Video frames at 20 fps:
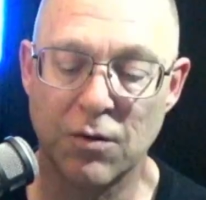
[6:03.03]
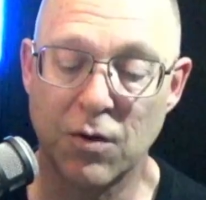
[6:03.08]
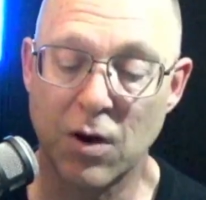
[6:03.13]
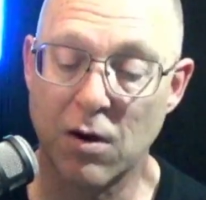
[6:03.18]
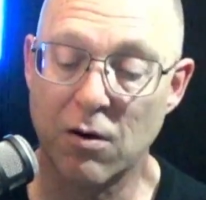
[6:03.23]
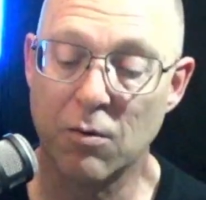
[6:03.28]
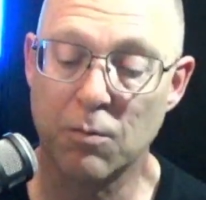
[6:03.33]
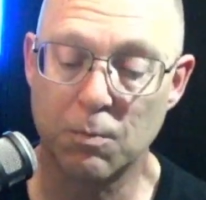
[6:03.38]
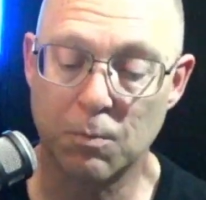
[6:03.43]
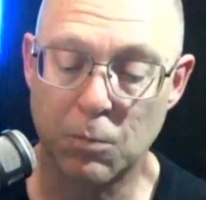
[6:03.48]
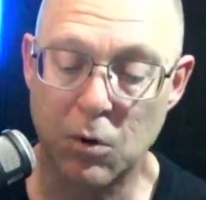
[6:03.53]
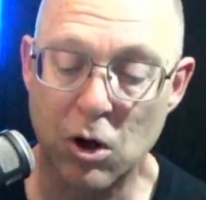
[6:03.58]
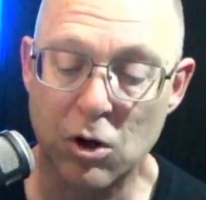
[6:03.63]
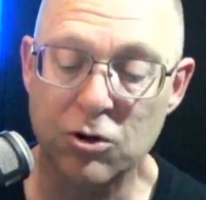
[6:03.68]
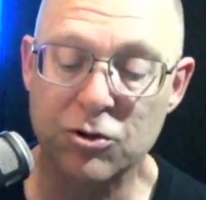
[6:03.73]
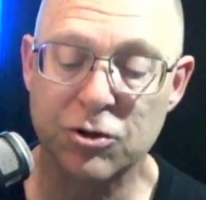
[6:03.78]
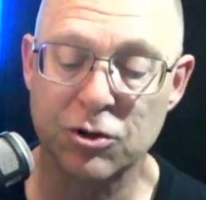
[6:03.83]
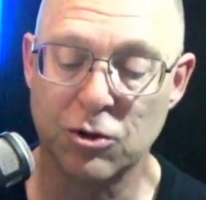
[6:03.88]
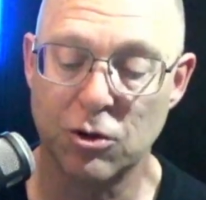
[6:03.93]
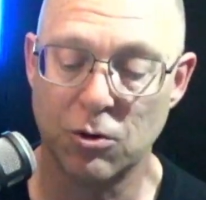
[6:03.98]
our
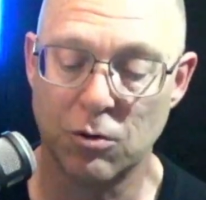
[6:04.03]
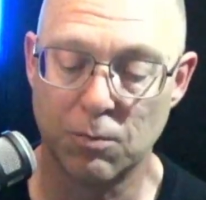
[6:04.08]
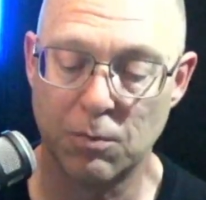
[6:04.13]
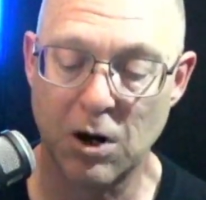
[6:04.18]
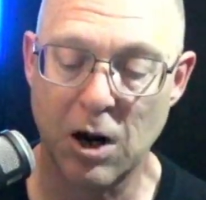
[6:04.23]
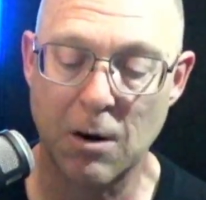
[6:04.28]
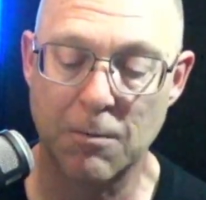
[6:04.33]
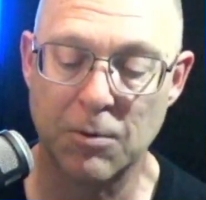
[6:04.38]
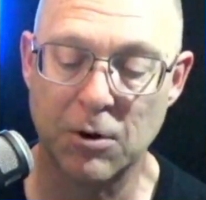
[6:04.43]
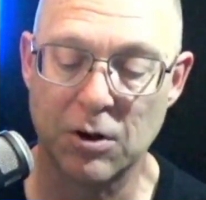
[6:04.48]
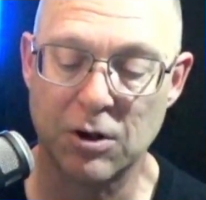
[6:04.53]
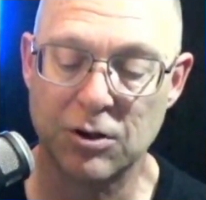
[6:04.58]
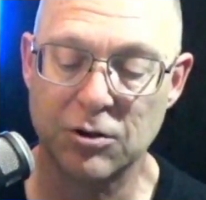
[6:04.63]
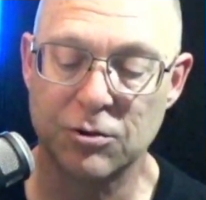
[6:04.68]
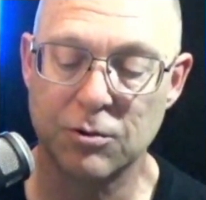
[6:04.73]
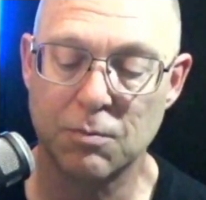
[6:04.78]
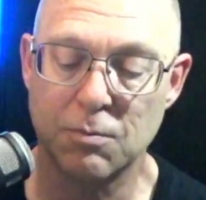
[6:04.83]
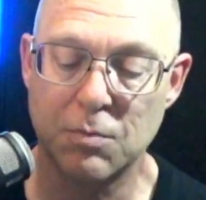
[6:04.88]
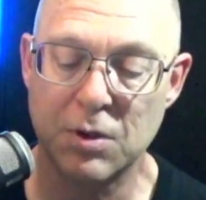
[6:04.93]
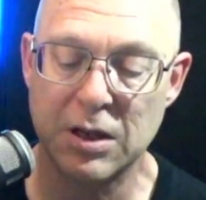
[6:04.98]
personal properties
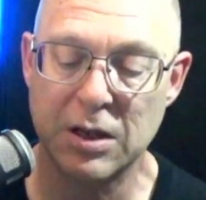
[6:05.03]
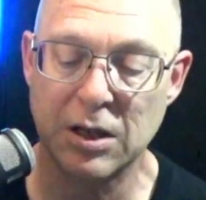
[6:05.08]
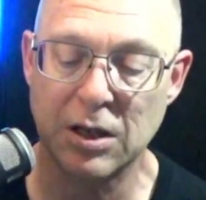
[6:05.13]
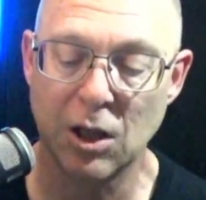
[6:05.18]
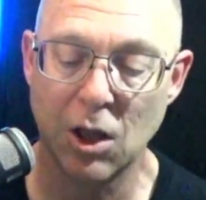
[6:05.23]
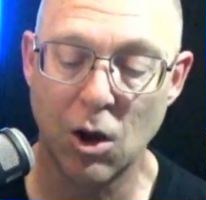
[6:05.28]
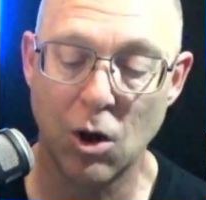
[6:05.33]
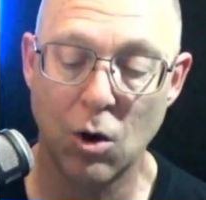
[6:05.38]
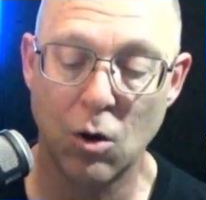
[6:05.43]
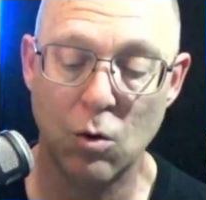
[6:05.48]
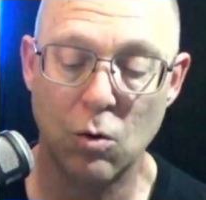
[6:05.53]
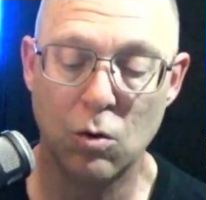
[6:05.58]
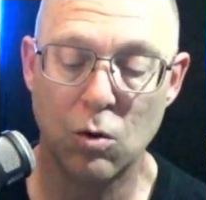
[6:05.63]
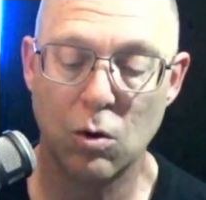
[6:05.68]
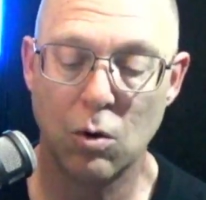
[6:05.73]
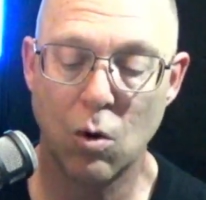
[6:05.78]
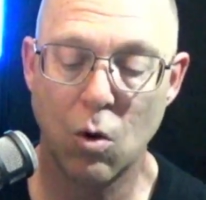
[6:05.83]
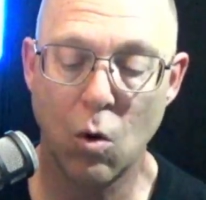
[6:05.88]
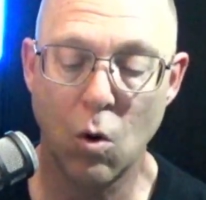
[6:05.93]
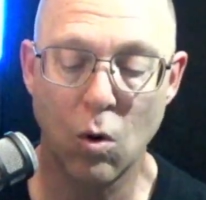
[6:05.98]
below
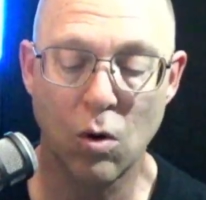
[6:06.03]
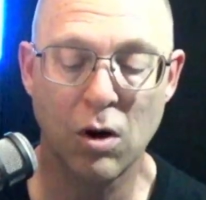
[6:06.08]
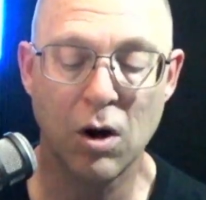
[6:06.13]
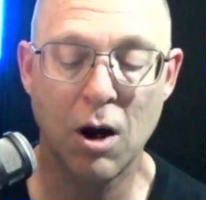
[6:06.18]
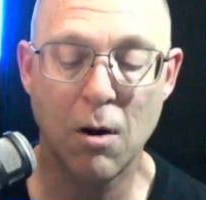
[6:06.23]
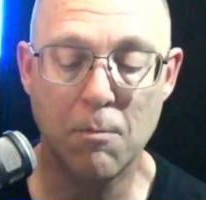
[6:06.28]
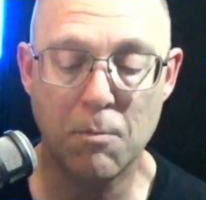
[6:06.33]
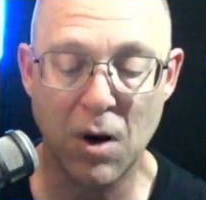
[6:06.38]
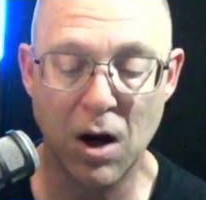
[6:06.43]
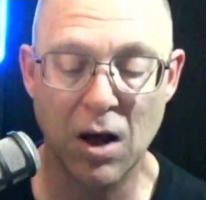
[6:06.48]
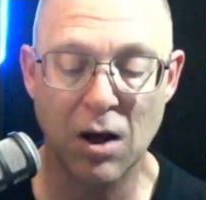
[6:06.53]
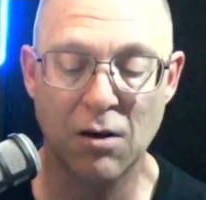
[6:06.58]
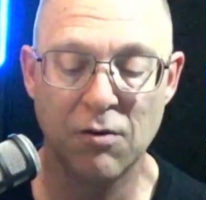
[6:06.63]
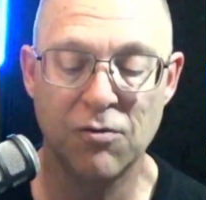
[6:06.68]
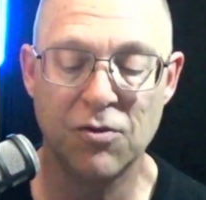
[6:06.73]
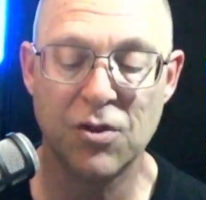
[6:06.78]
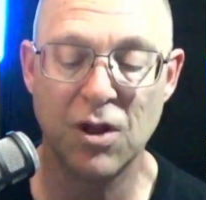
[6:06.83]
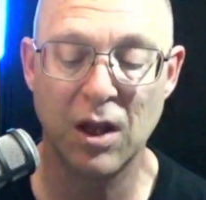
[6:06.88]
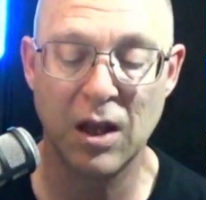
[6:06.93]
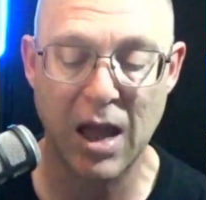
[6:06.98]
or above
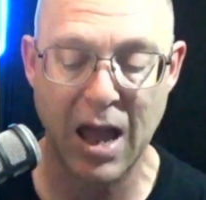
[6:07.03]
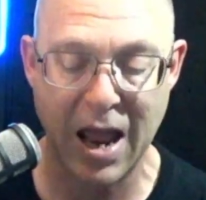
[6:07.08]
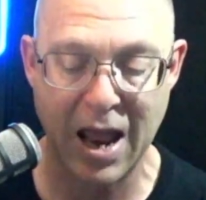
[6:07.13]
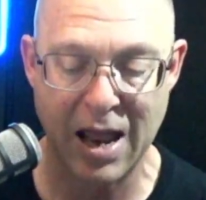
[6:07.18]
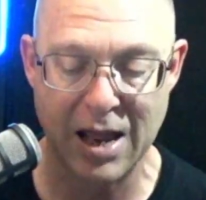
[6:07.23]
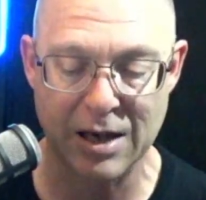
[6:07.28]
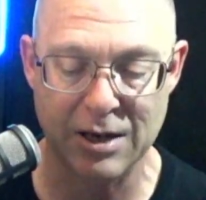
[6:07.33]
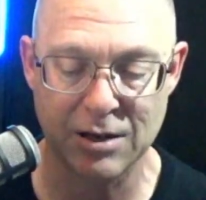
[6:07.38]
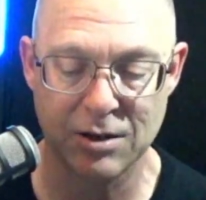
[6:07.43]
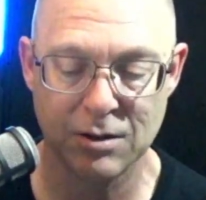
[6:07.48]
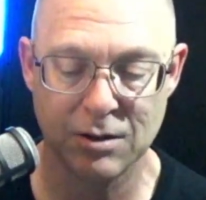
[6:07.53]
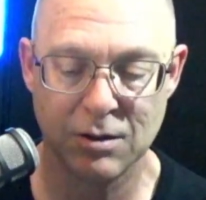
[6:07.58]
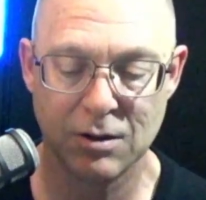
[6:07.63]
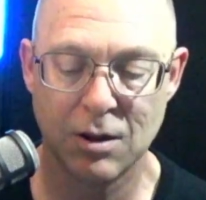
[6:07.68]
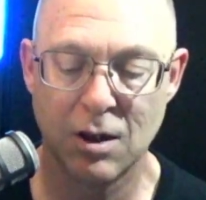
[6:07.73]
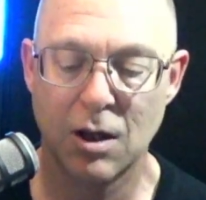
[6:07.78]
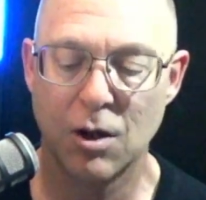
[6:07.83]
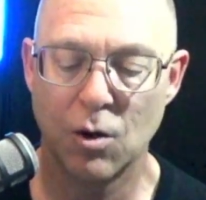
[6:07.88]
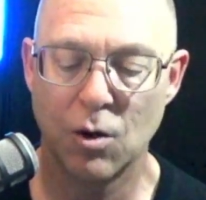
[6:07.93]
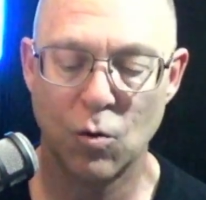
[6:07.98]
the land
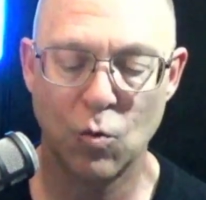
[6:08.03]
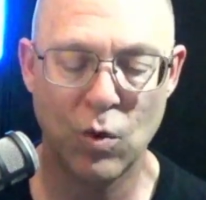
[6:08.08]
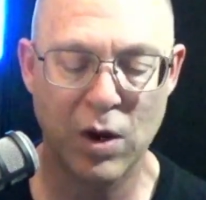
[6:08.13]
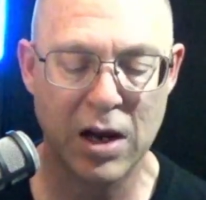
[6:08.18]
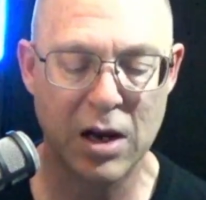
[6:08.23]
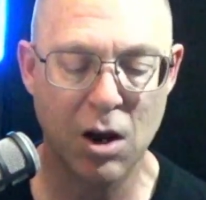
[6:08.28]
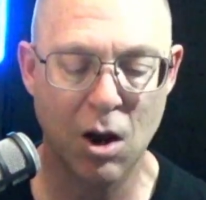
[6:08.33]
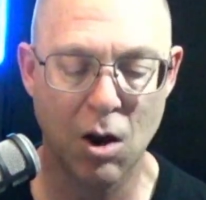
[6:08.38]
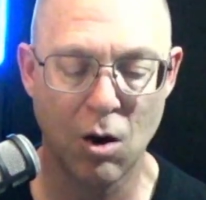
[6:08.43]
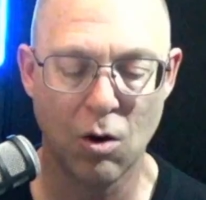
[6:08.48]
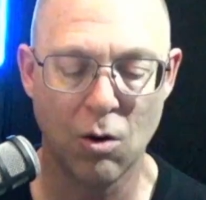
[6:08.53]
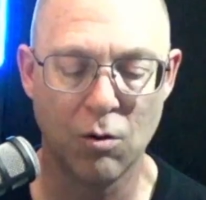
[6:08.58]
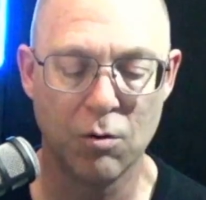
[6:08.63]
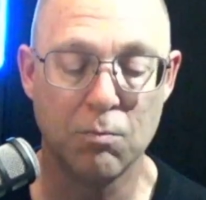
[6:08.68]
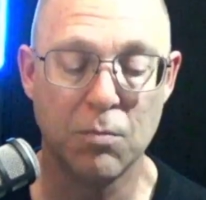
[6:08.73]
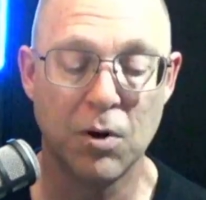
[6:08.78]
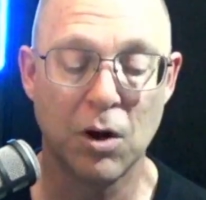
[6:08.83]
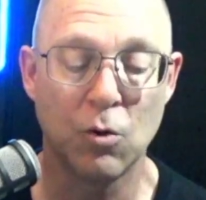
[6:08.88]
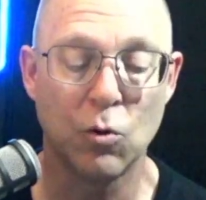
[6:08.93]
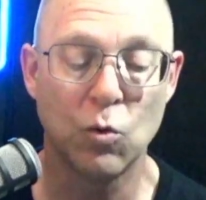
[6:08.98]
we own,
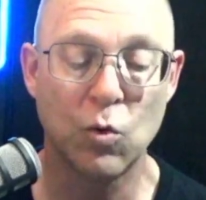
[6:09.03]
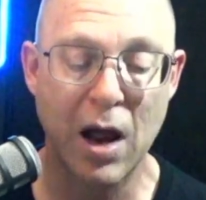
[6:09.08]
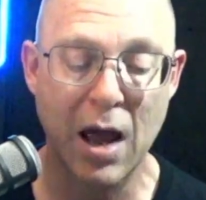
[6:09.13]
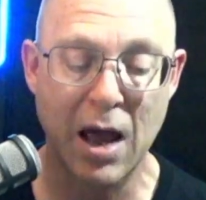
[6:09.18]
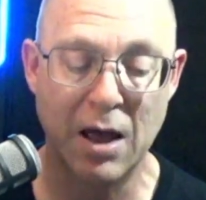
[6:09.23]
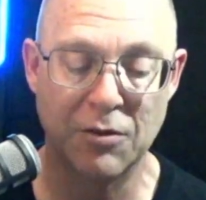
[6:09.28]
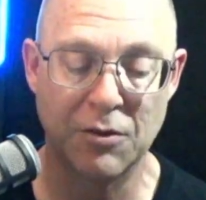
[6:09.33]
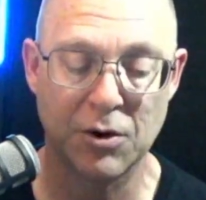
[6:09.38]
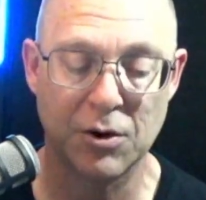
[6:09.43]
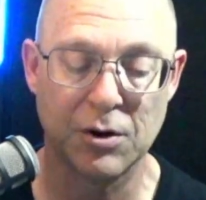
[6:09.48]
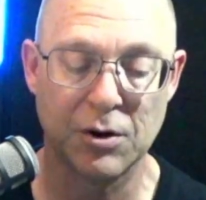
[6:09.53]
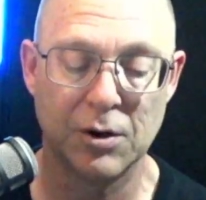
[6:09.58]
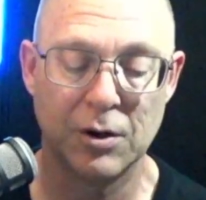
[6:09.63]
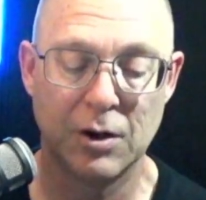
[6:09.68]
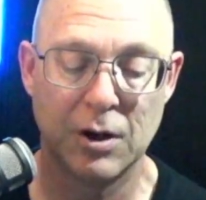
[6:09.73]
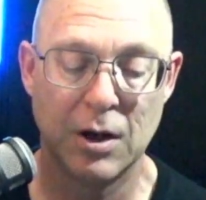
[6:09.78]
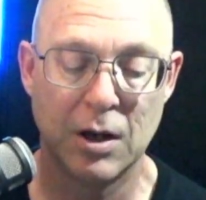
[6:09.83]
but rather